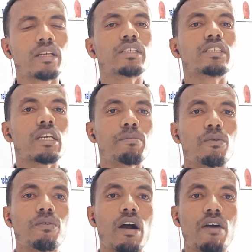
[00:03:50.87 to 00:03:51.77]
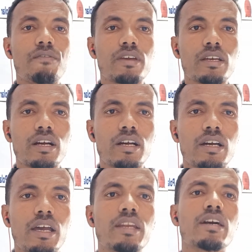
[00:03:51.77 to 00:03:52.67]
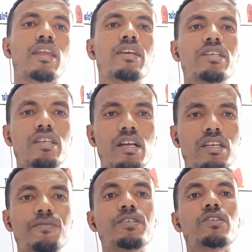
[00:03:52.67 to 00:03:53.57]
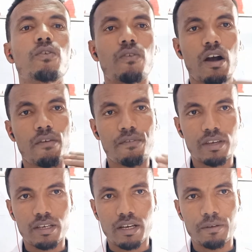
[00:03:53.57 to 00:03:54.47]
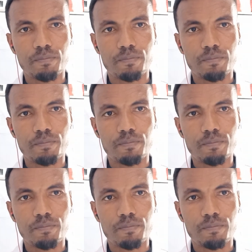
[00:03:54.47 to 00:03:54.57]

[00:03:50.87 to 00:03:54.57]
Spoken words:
shape of Africa, and regional division of Africa.